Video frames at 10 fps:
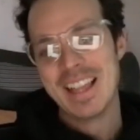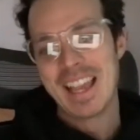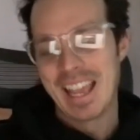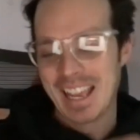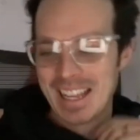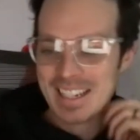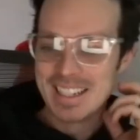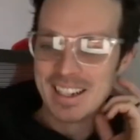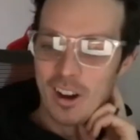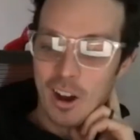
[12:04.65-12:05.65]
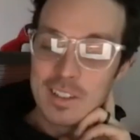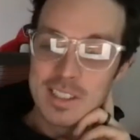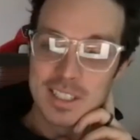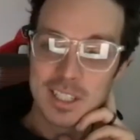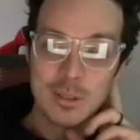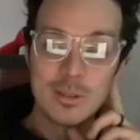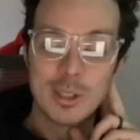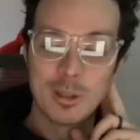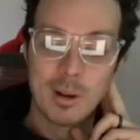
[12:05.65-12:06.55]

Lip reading: and obviously YouTube,